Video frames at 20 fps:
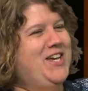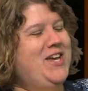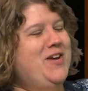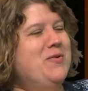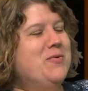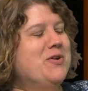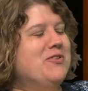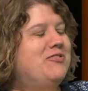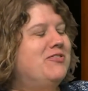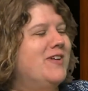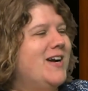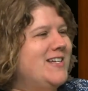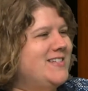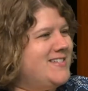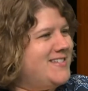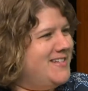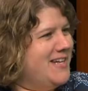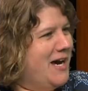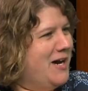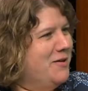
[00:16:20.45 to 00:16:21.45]
We're
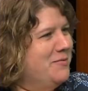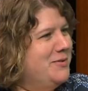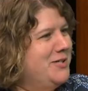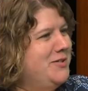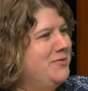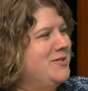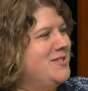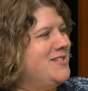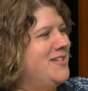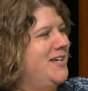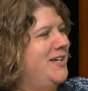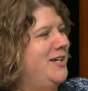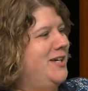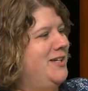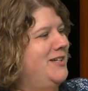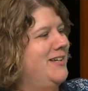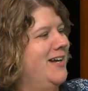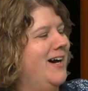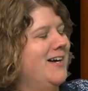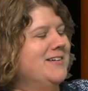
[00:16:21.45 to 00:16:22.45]
friends now, but he was like
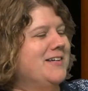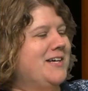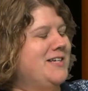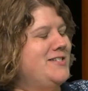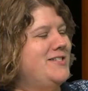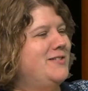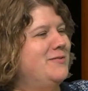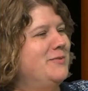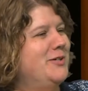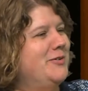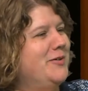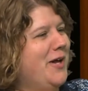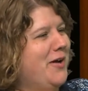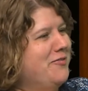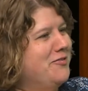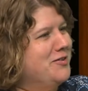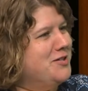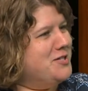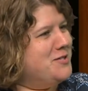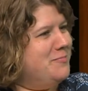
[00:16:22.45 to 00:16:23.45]
not nice to me when I
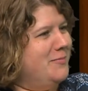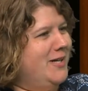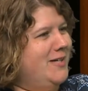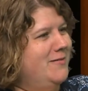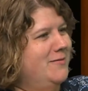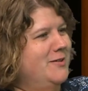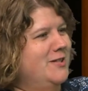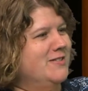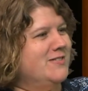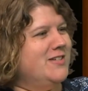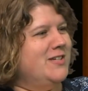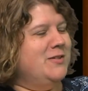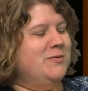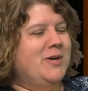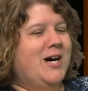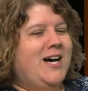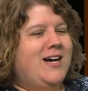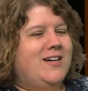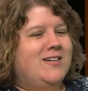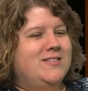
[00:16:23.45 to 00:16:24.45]
first met him. I was like,
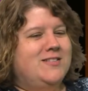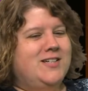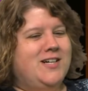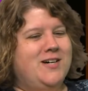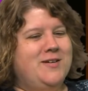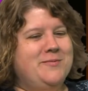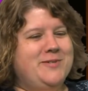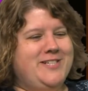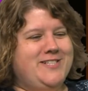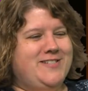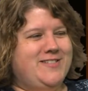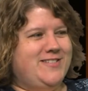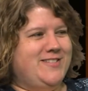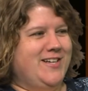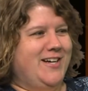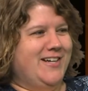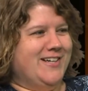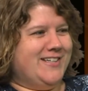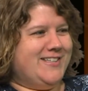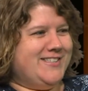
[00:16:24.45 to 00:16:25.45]
wow, comedy
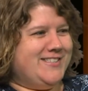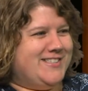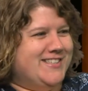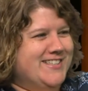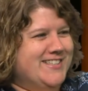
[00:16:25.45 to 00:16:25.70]
sucks.